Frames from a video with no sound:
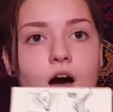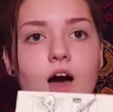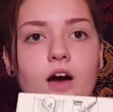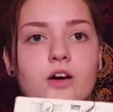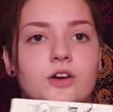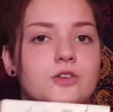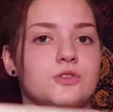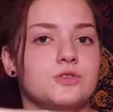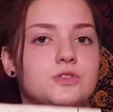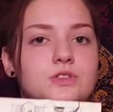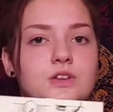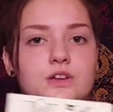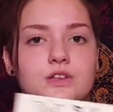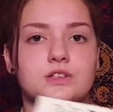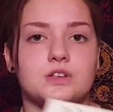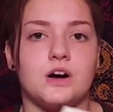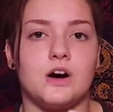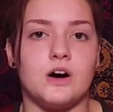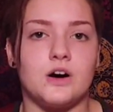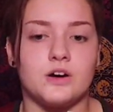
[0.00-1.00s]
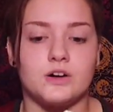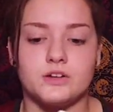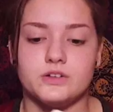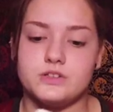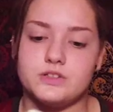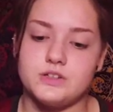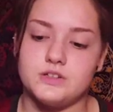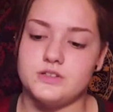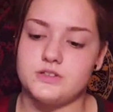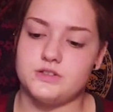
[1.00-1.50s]
acoustic
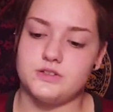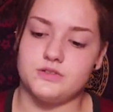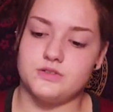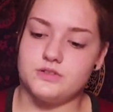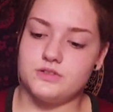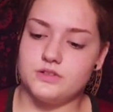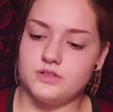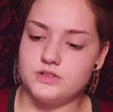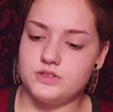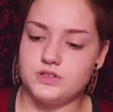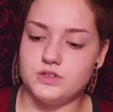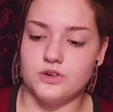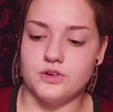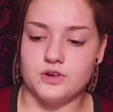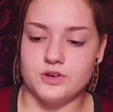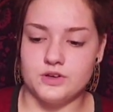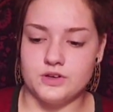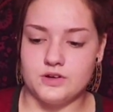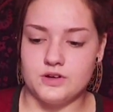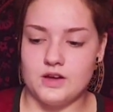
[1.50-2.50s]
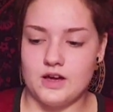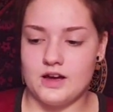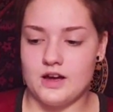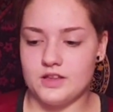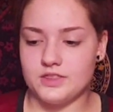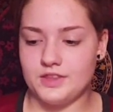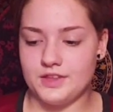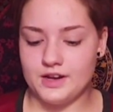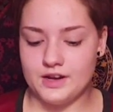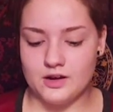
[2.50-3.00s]
songs. It's so good. I
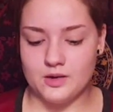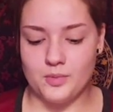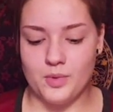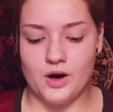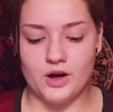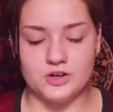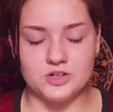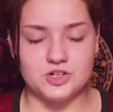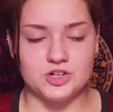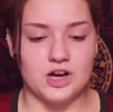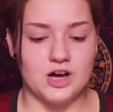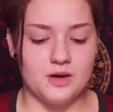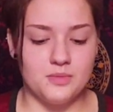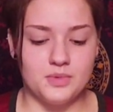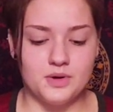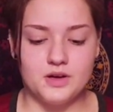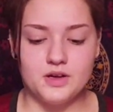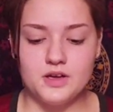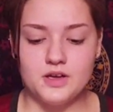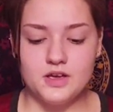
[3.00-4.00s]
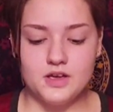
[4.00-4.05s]
got that at a pawn shop.